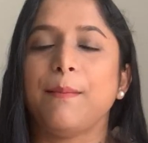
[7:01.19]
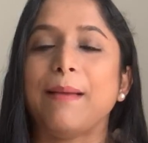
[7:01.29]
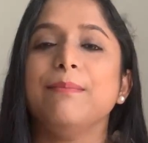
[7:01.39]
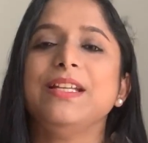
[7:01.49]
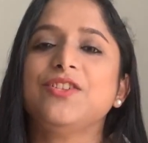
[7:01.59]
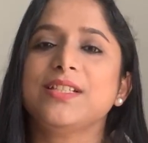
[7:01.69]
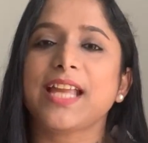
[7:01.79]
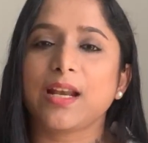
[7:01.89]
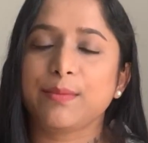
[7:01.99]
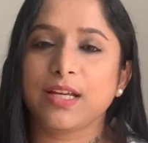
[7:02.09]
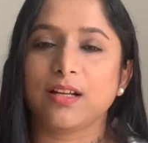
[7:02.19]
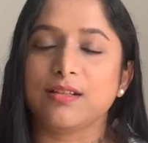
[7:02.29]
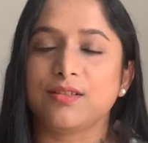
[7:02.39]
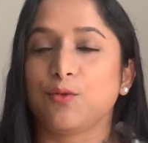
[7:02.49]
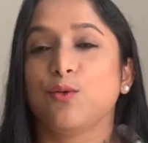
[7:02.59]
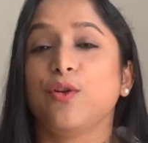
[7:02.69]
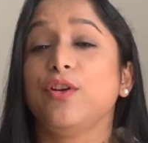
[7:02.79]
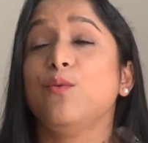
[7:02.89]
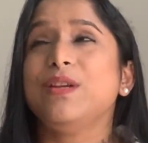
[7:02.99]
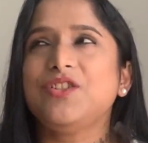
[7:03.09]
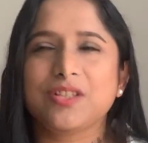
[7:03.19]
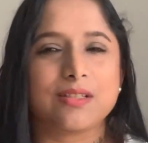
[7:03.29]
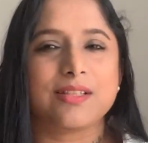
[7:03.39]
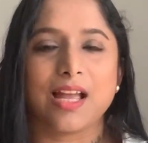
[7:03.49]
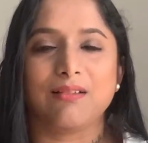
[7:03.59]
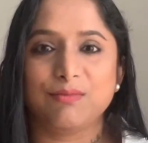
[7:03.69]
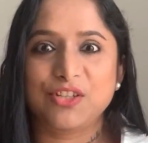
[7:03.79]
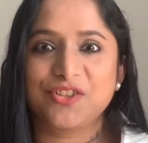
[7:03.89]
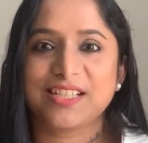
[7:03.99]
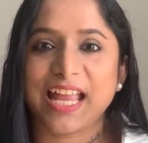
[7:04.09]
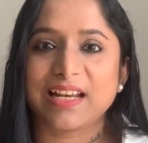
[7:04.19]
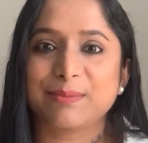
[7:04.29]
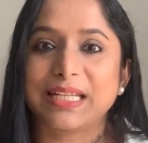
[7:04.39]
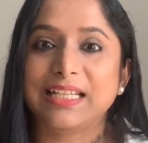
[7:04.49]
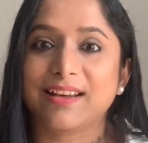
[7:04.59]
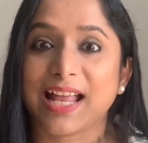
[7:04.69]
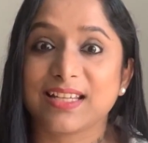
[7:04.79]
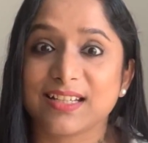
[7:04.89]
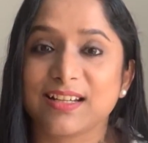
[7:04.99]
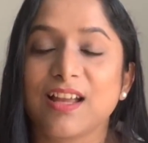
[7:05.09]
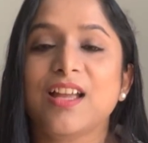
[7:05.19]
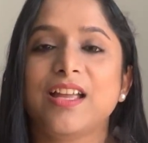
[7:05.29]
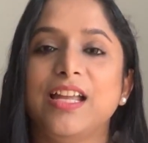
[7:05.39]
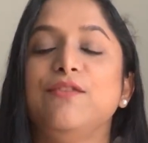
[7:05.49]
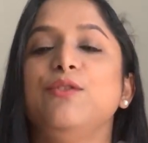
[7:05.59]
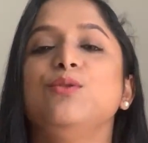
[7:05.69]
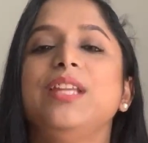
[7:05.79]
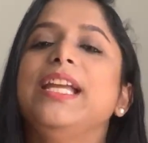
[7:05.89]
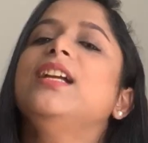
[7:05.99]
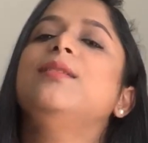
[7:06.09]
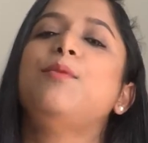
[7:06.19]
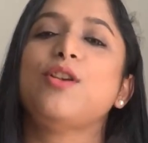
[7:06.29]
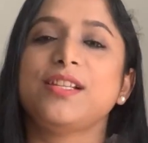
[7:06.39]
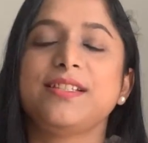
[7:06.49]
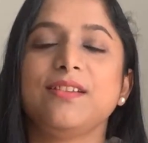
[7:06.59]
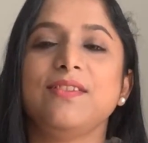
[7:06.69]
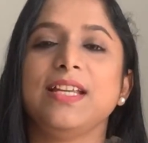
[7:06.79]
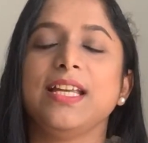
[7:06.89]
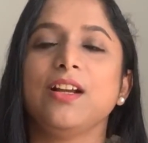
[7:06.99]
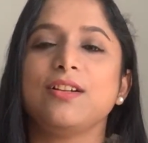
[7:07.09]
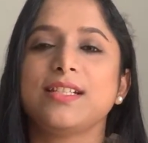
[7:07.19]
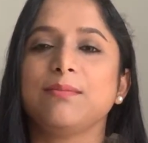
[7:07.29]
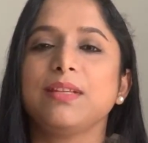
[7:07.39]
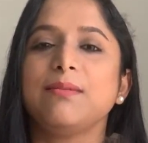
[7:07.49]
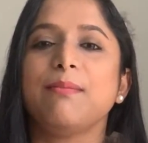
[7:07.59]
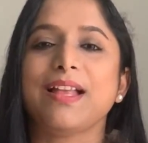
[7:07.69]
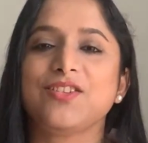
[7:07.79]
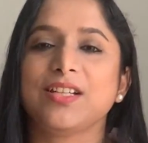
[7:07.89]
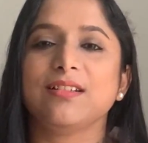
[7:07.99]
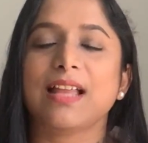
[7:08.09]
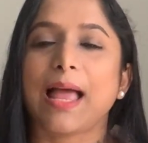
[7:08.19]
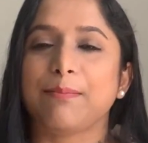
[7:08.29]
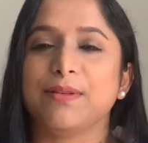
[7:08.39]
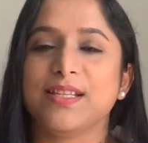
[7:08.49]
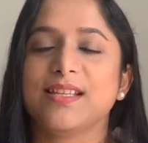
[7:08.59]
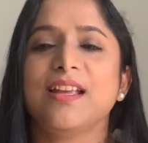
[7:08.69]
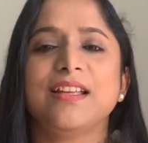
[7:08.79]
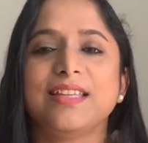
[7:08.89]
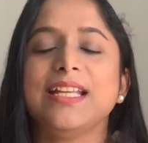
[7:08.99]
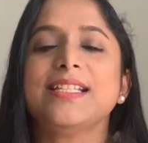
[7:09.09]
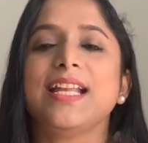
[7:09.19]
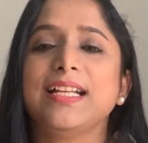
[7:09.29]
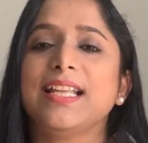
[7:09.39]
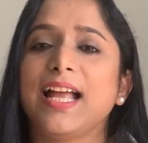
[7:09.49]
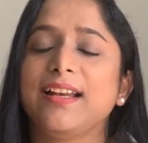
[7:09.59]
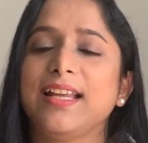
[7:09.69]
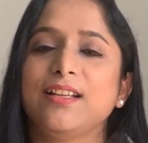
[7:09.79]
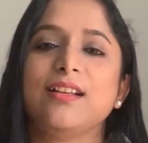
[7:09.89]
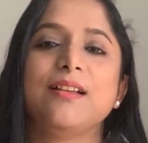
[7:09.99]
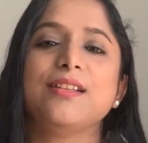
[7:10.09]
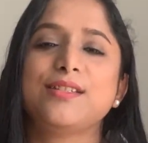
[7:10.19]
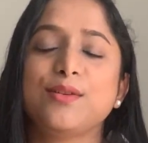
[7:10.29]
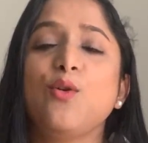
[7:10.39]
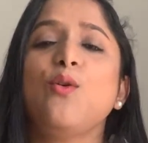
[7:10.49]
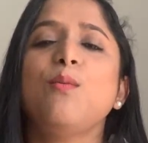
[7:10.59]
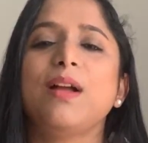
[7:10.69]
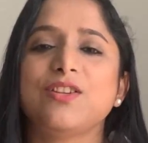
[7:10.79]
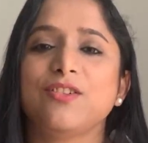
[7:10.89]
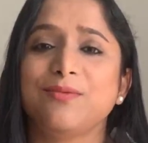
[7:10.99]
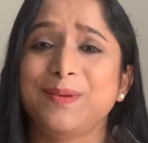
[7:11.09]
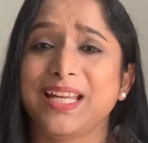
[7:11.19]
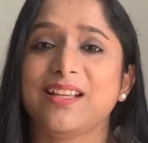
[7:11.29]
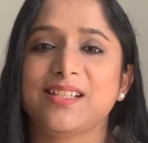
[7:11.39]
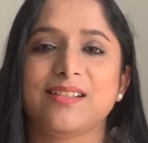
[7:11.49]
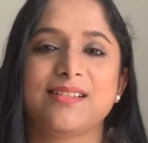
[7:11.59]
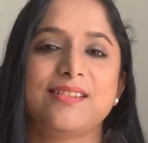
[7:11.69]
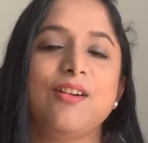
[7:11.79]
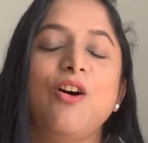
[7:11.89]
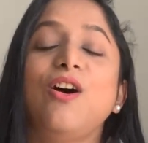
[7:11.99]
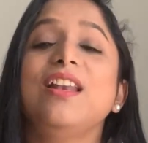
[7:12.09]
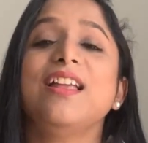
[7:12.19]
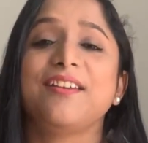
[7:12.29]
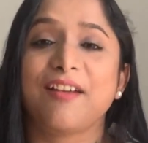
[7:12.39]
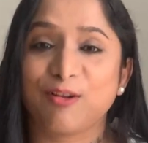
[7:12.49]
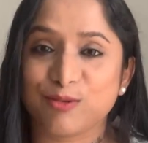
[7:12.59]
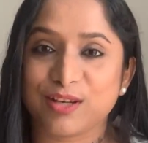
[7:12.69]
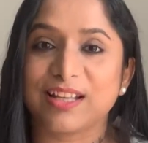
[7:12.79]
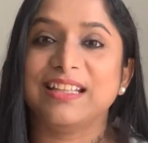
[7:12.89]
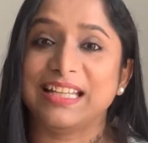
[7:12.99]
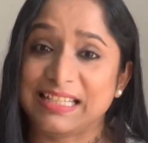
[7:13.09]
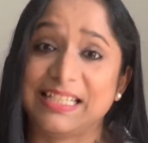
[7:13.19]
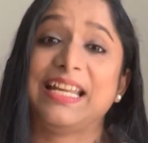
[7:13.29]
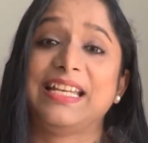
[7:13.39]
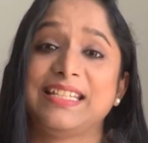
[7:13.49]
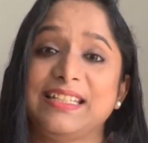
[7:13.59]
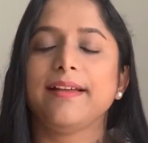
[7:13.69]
ambitions can be controlled, or your wishes can be granted if you think positively, or something magical happens, things like that. Like, so much of BS is all around the internet.